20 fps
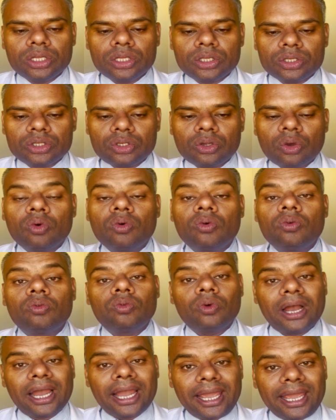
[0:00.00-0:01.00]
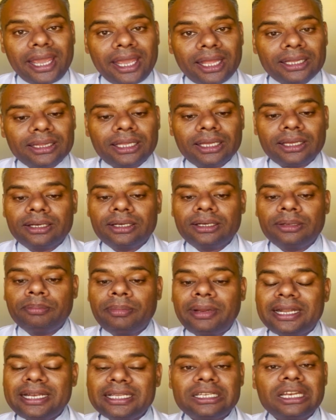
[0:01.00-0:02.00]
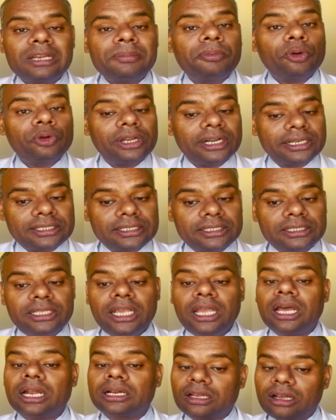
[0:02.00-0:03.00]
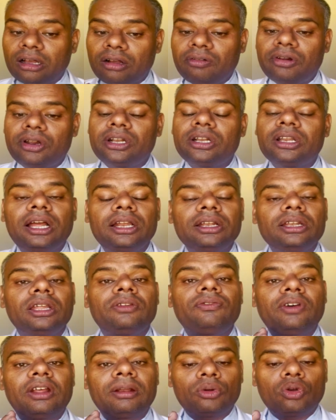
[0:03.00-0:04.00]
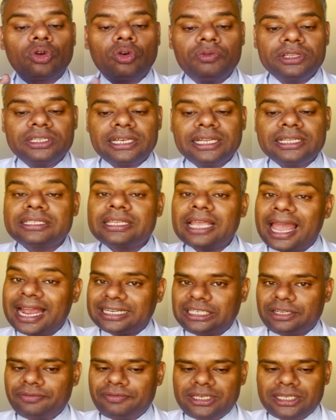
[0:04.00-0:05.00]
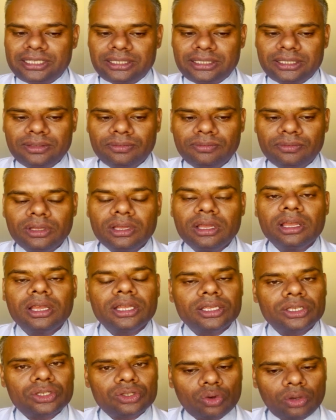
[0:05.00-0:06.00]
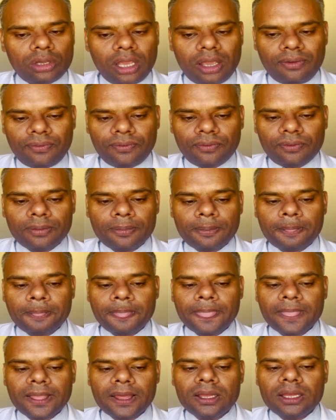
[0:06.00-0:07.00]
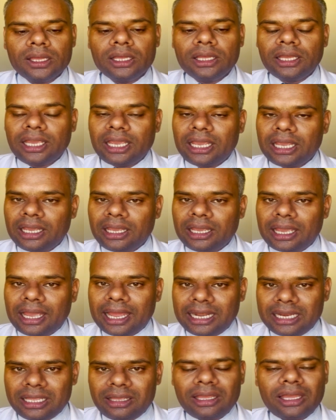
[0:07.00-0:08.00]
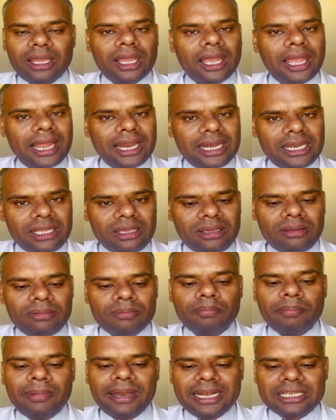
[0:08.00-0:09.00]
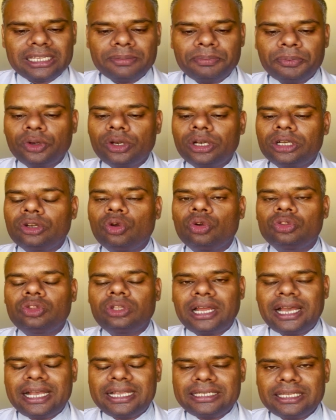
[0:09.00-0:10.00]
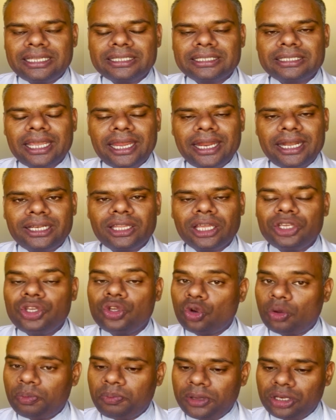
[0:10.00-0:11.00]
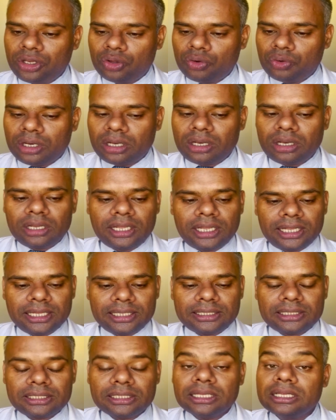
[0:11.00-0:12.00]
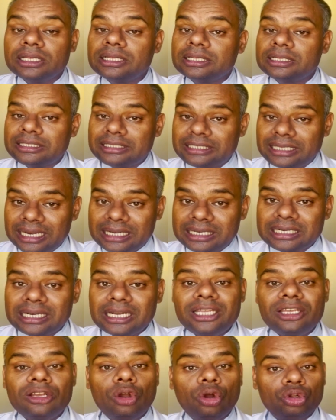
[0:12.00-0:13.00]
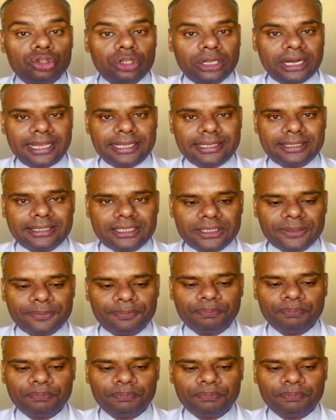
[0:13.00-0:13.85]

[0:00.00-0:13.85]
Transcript: So why the medicinal products, they are covered under pharmacovigilance activities? So if any medicinal product authorized inside the European Union is centrally authorized